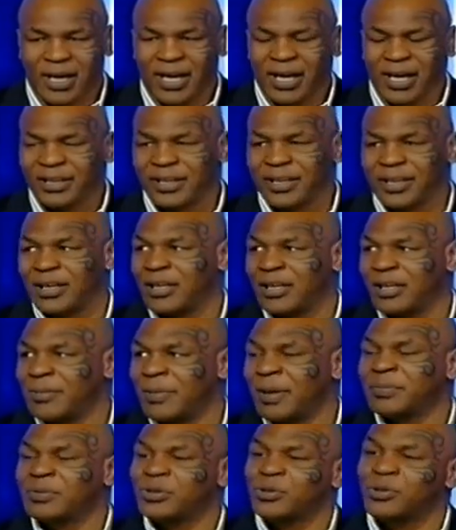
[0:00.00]
had the
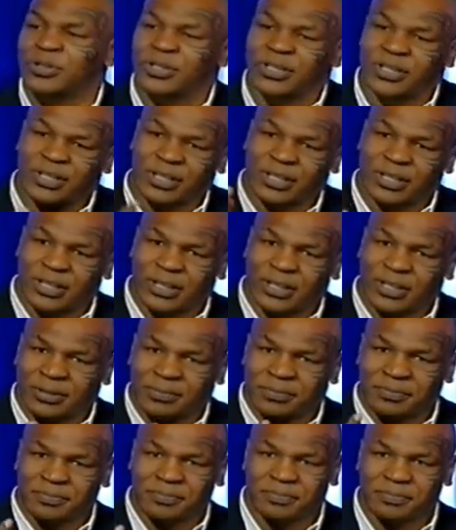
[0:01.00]
opportunity
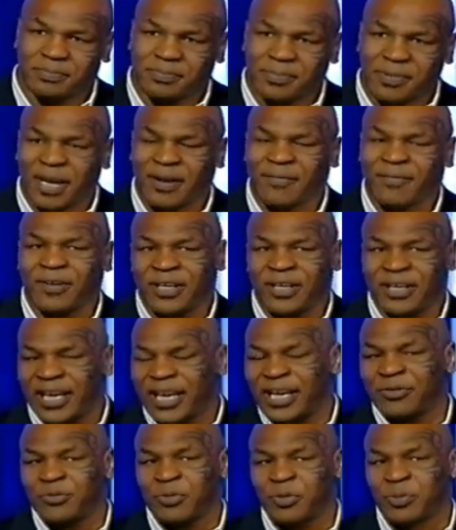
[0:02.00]
to have an
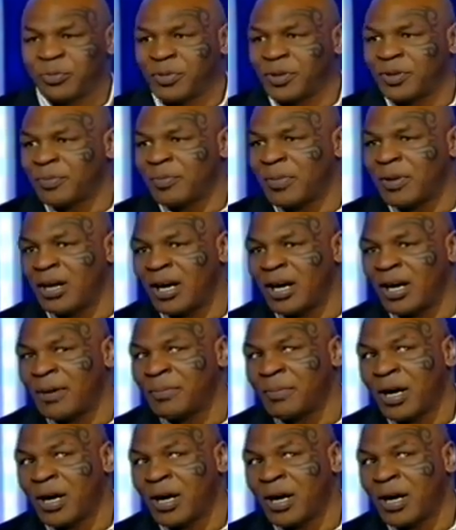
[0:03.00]
engagement with Mr.